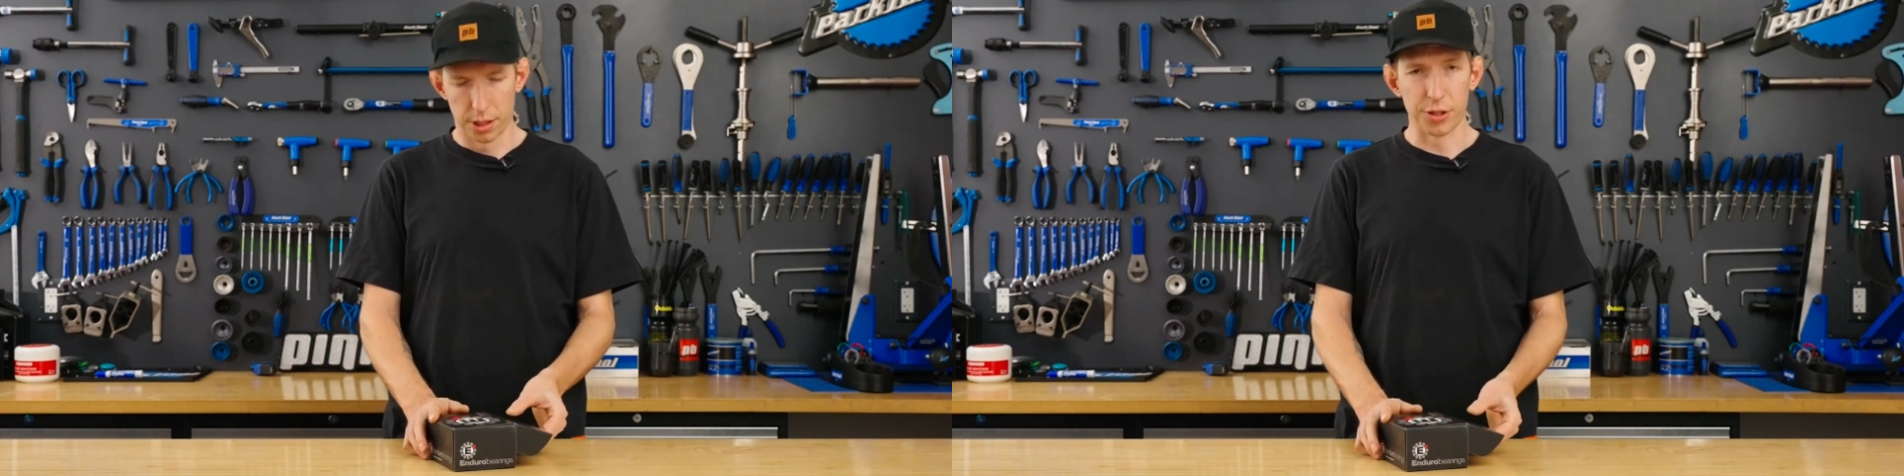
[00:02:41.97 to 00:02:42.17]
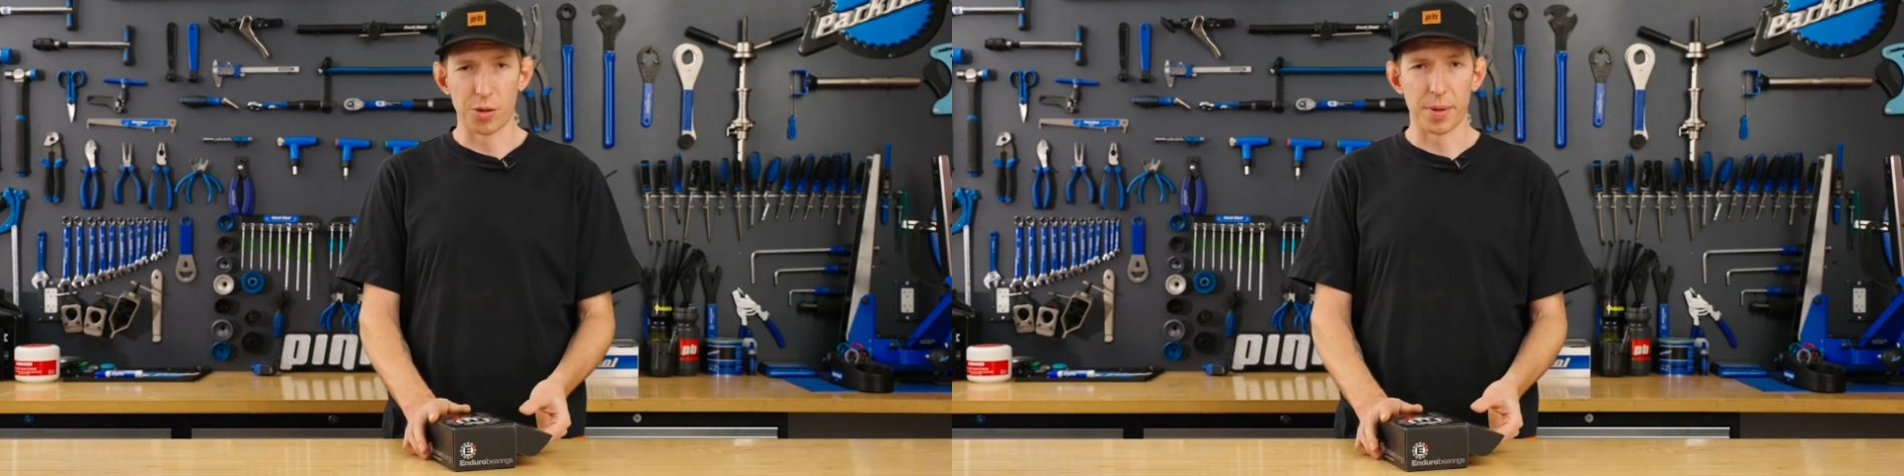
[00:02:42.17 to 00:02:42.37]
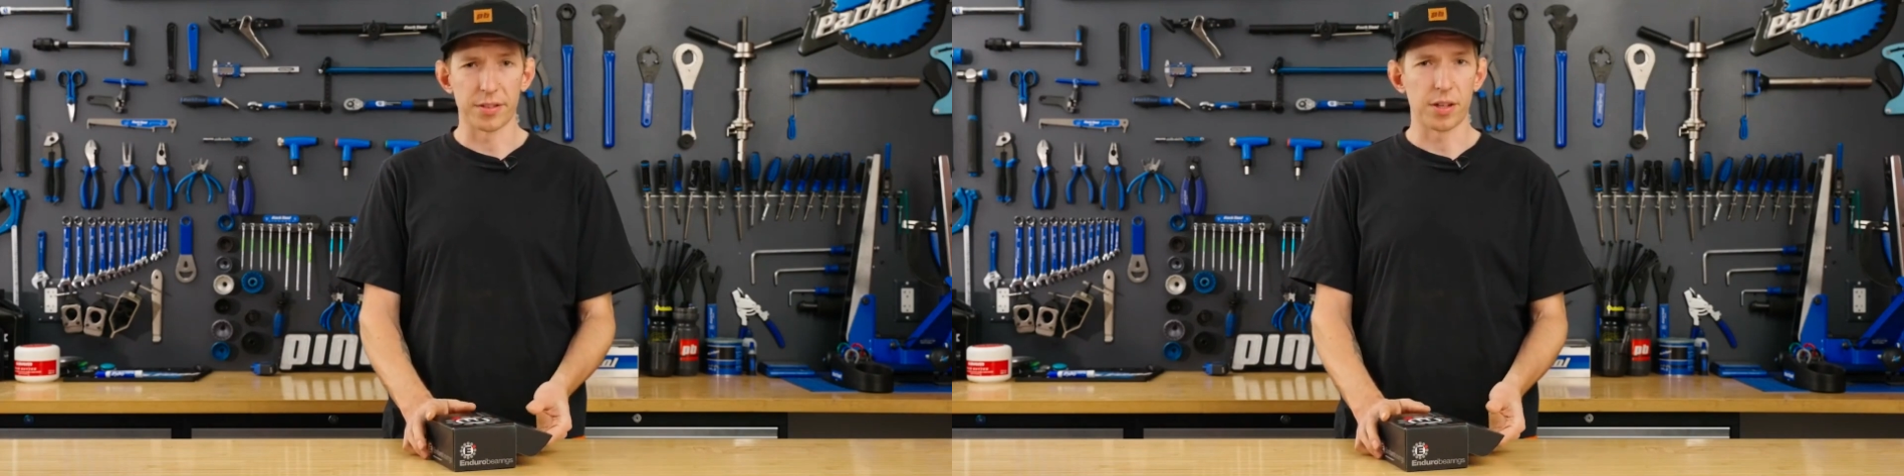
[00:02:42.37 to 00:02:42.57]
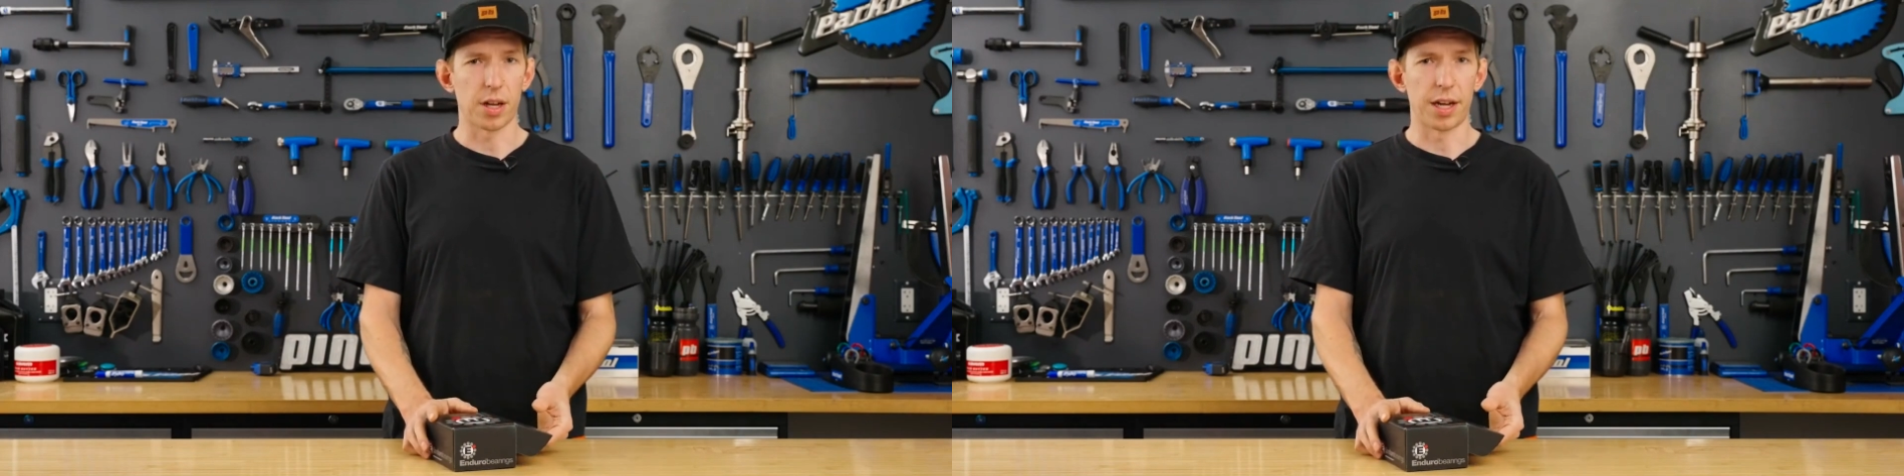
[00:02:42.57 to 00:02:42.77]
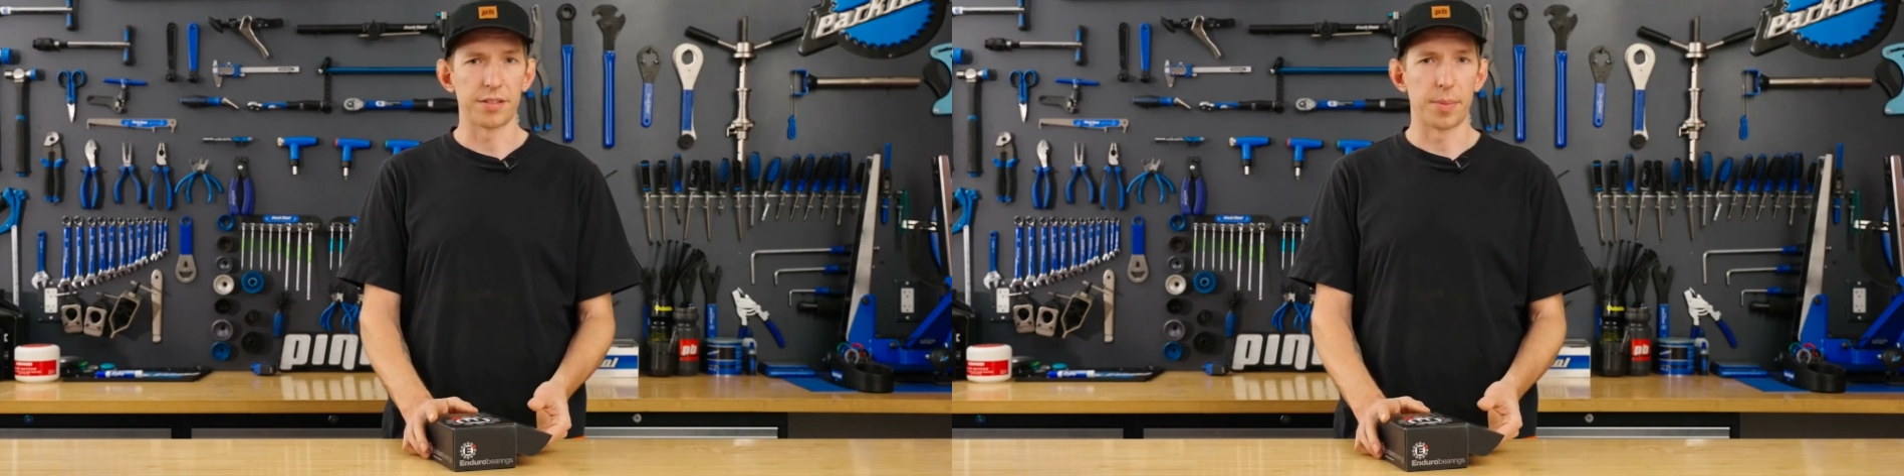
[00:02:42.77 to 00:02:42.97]
Enduro makes
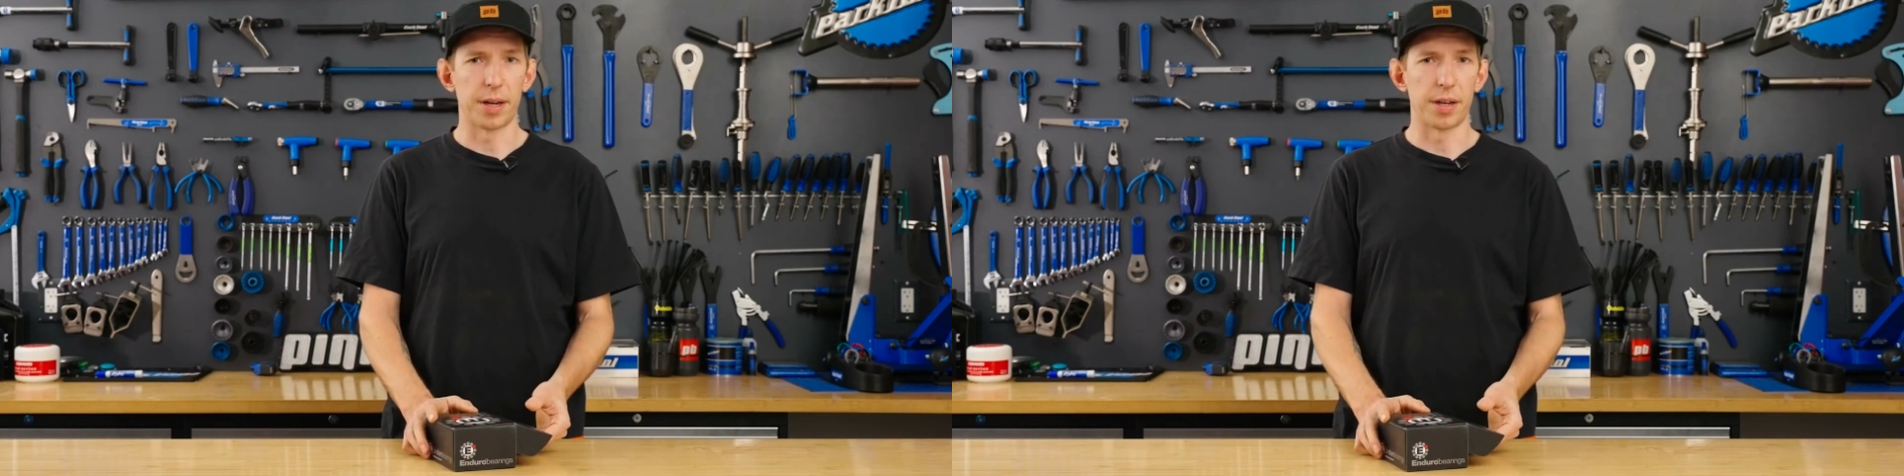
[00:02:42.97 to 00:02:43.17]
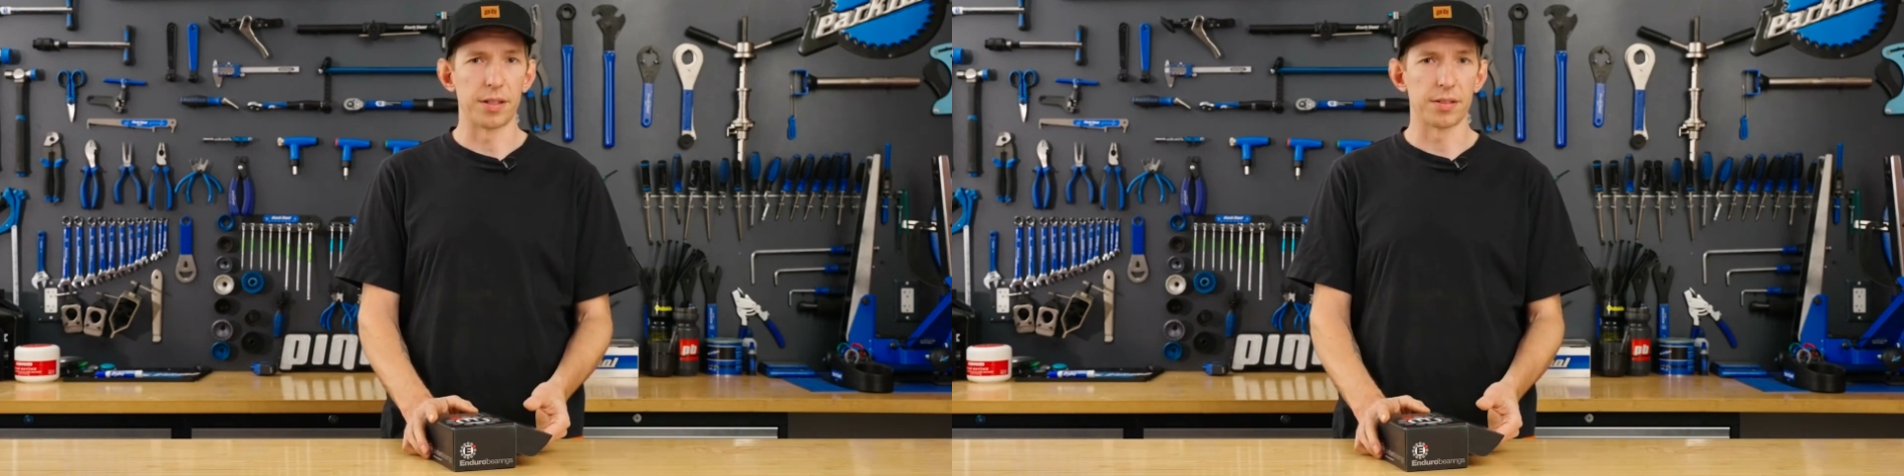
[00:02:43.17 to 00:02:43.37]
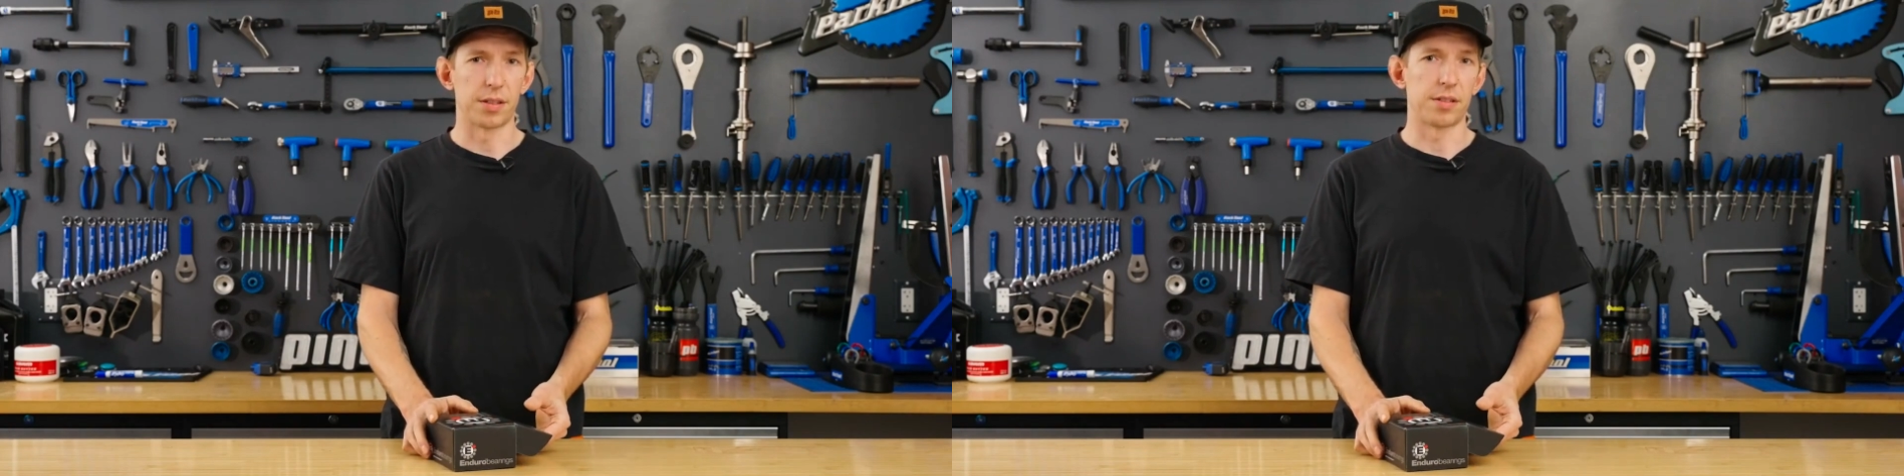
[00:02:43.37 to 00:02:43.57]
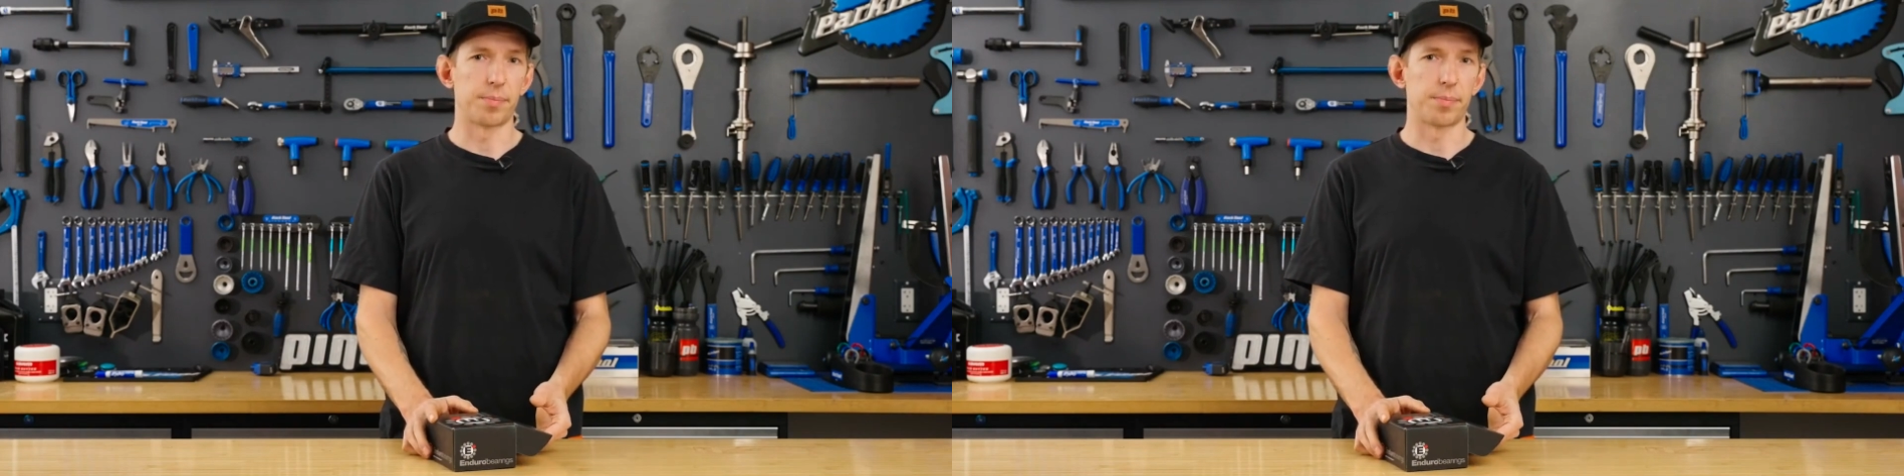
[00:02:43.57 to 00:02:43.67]
all kinds of bearings,